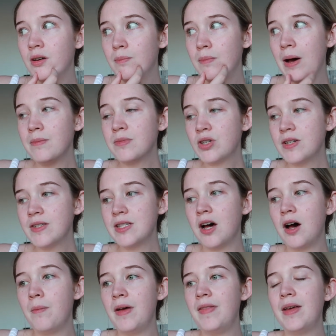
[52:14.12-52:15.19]
Mum's got
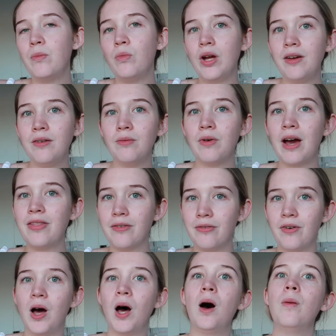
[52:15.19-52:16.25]
some, and then we at the
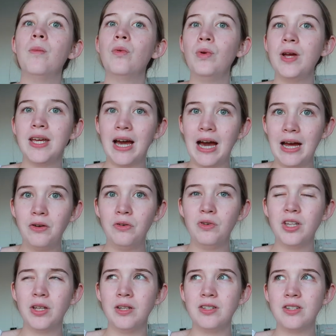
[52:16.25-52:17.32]
farm we had
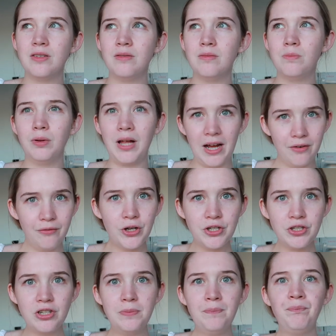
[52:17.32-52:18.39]
the black
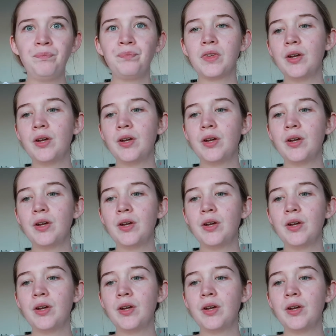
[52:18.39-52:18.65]
version,